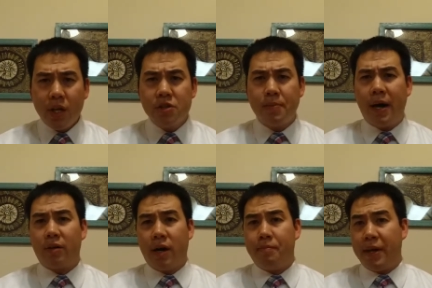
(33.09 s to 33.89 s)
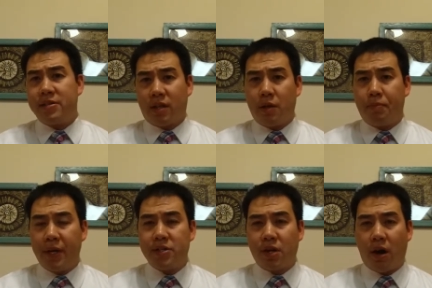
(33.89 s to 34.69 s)
it's about uh, basically
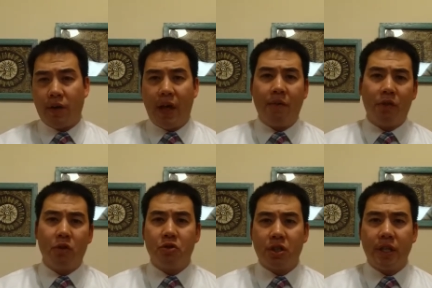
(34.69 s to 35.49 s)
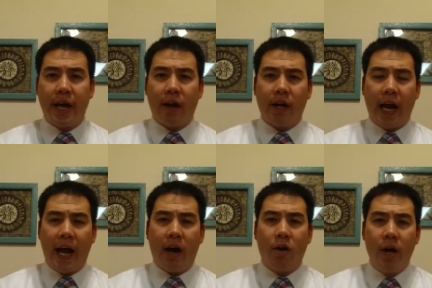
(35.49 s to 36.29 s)
Pixar and the evolution there and
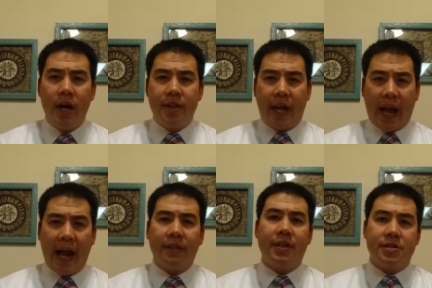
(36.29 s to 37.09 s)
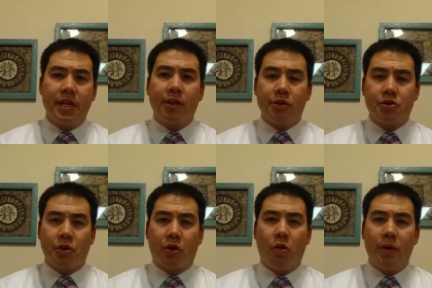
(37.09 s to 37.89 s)
how they had this inner
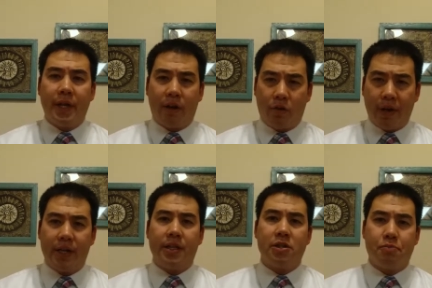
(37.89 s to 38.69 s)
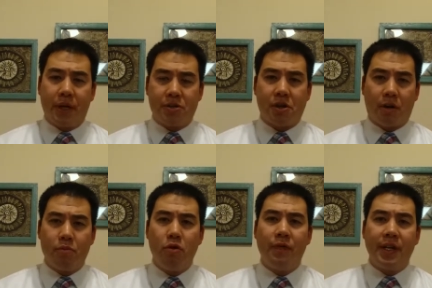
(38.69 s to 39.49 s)
circle when they created these Pixar
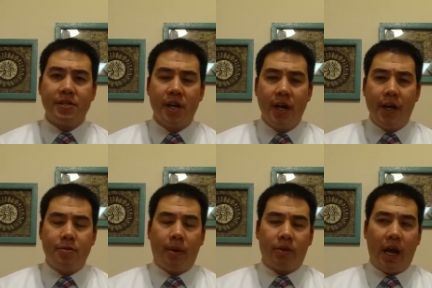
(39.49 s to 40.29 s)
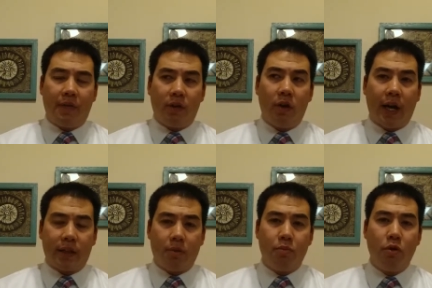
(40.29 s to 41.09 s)
movies to be able to have a look
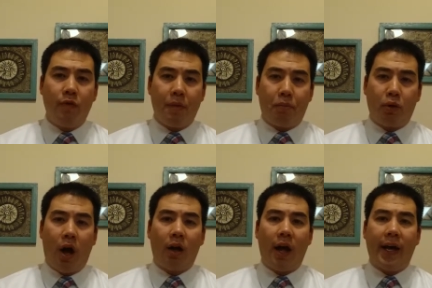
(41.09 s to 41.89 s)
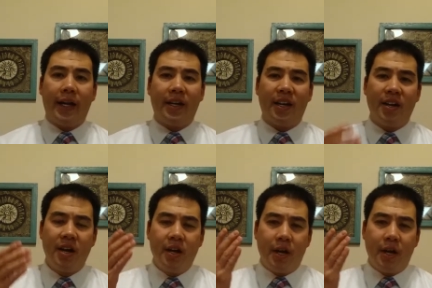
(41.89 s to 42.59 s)
at the movie plot line and then